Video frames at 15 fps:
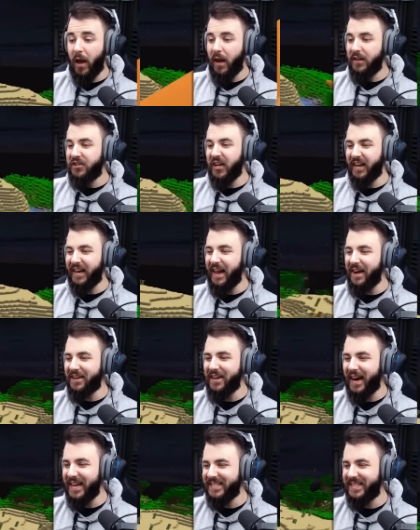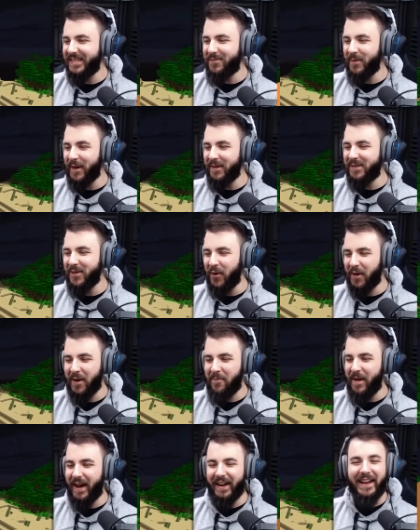Check it out, guys. This is what I was talking
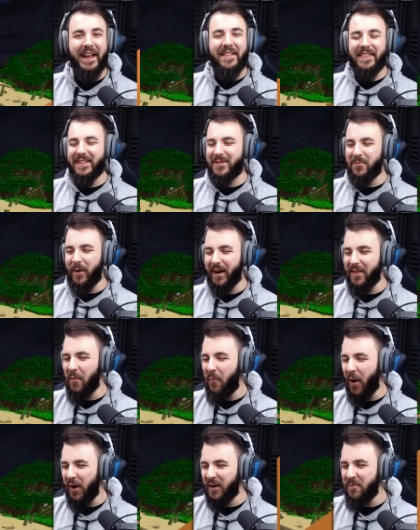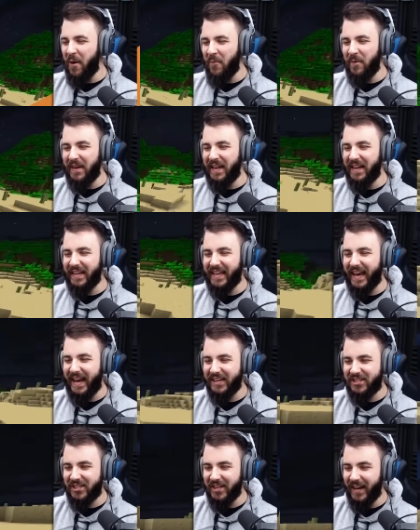about. This is one of the Pokemon we need to
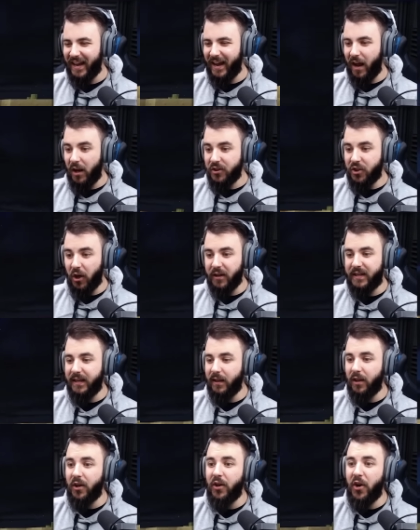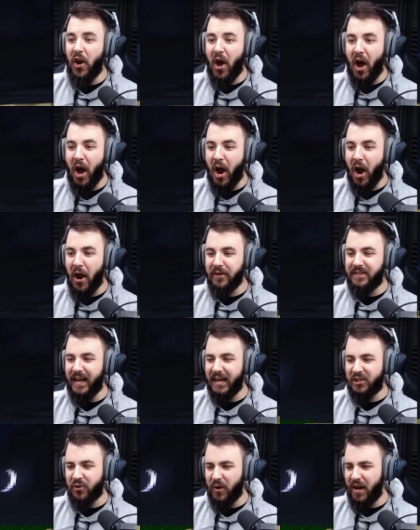catch. Don't kill it. No,
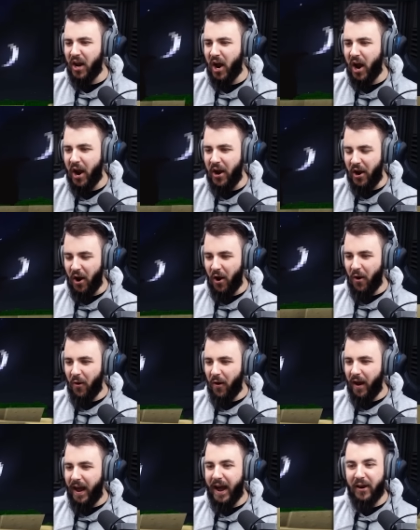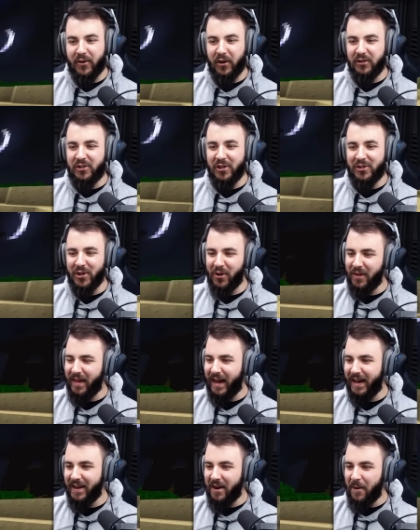Dugtrio! How could you do
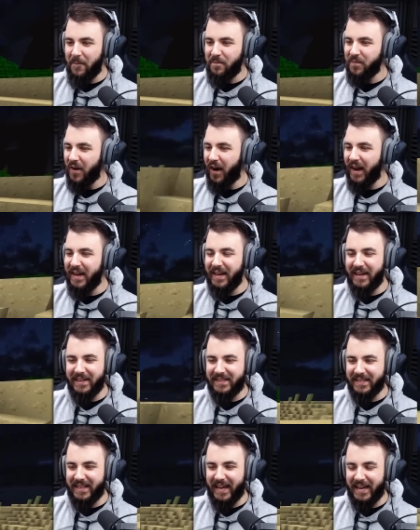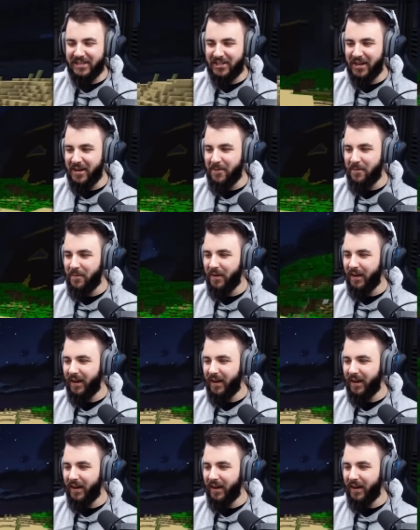that? I needed to catch him.